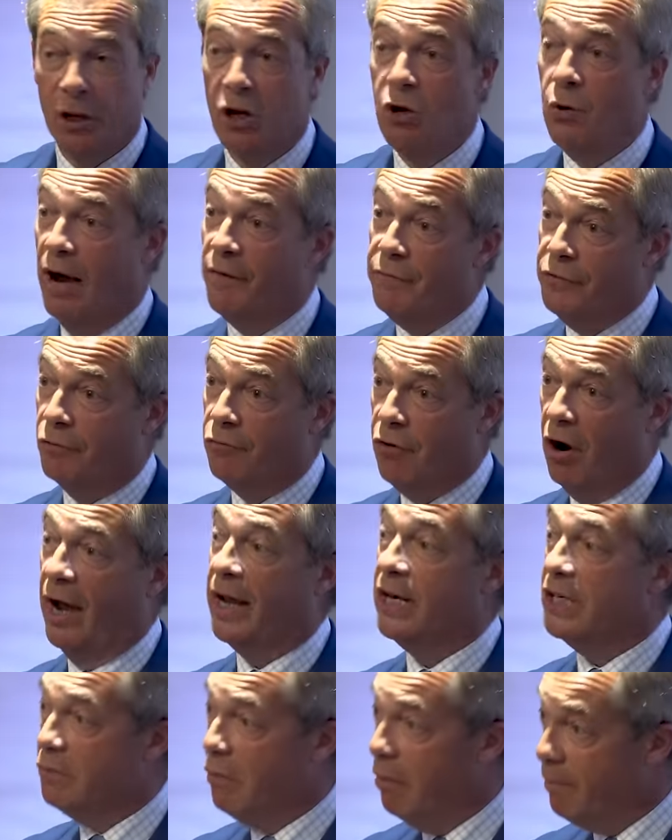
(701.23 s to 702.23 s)
who have the
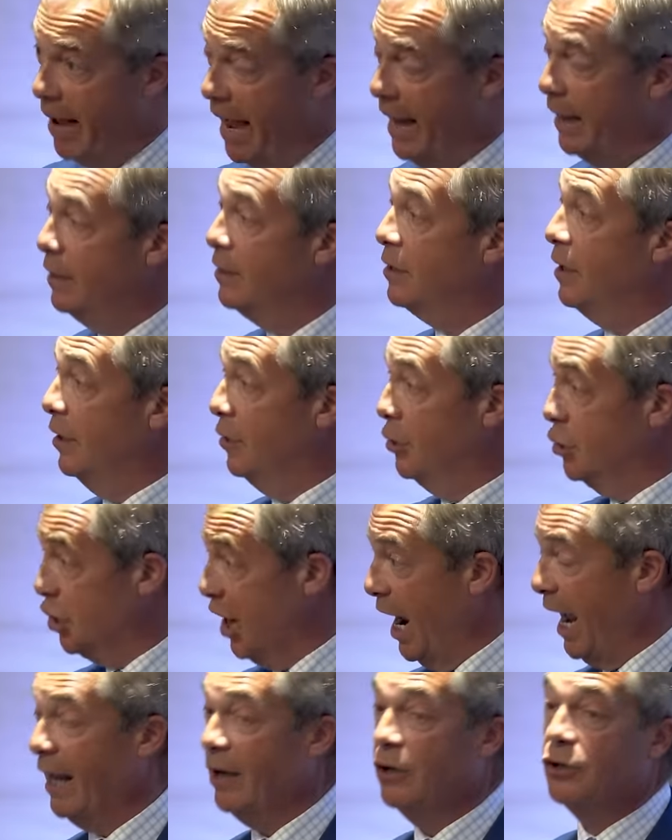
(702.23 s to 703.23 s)
right to amend and
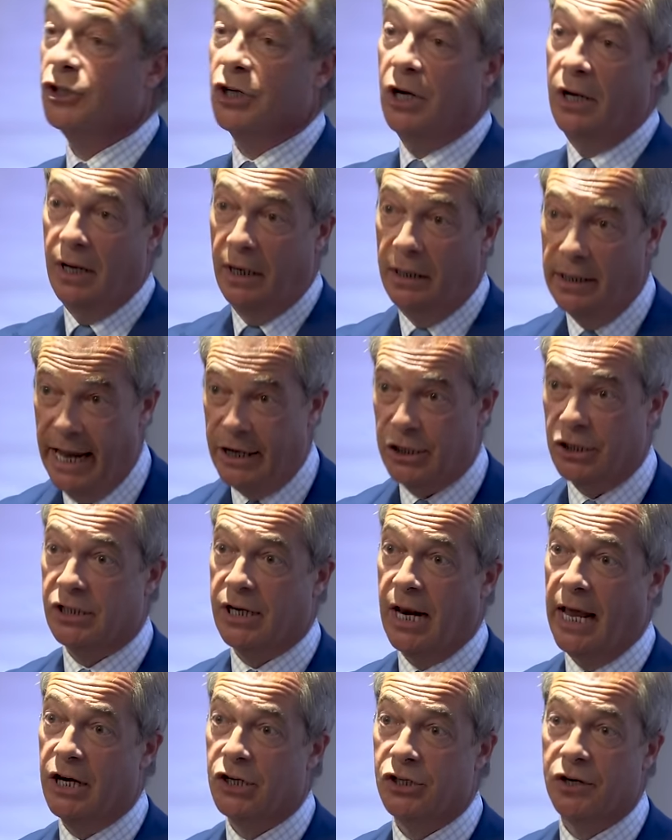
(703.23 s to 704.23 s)
change
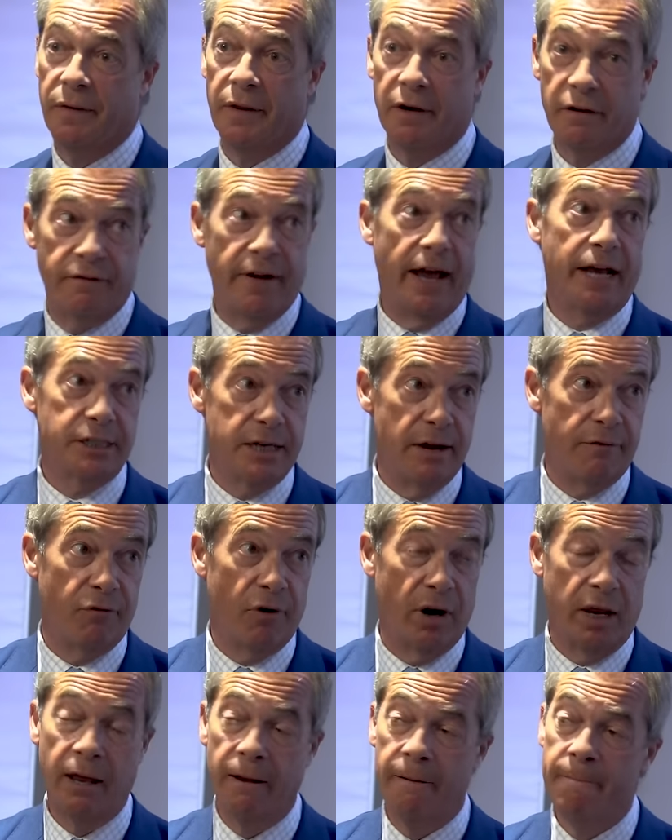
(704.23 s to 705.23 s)
legislation that affects
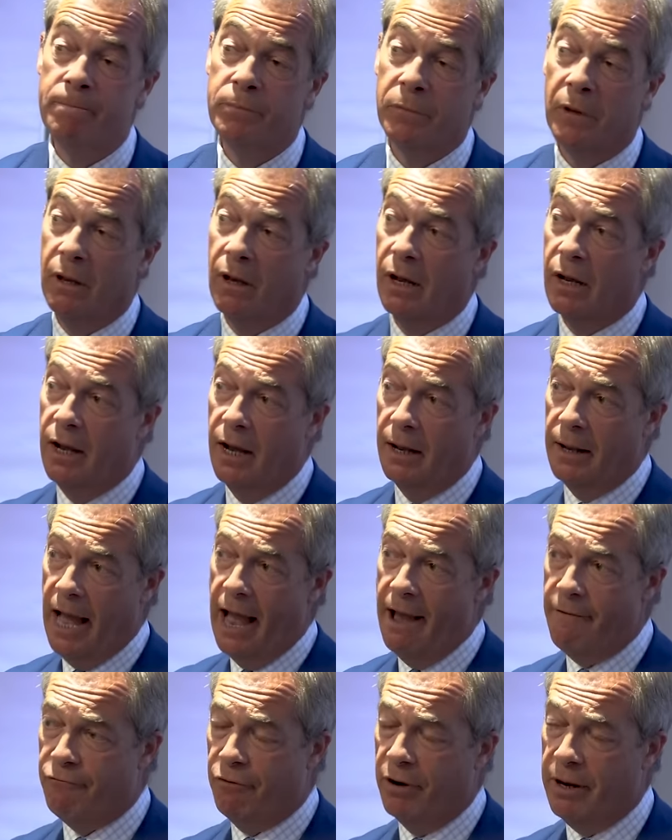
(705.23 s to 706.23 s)
every,
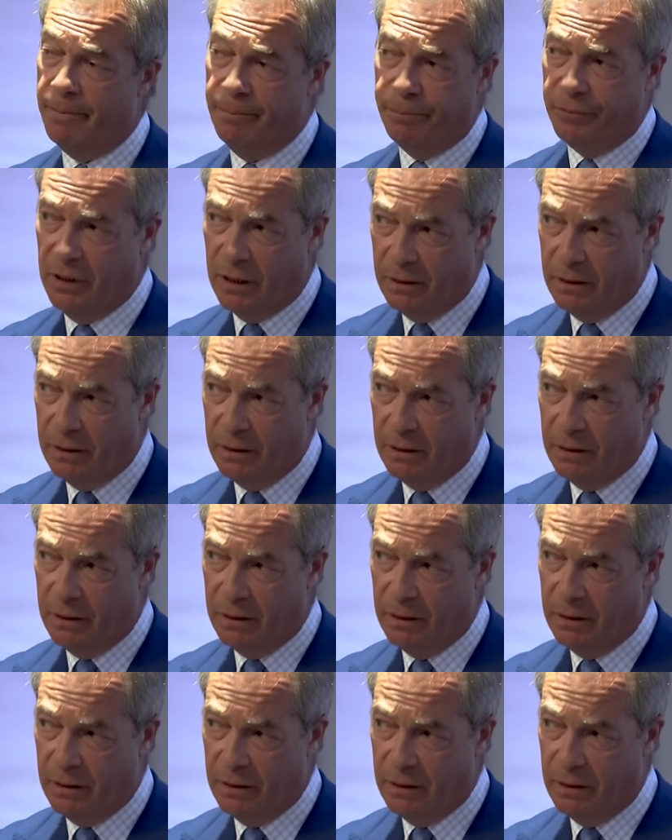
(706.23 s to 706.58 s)
every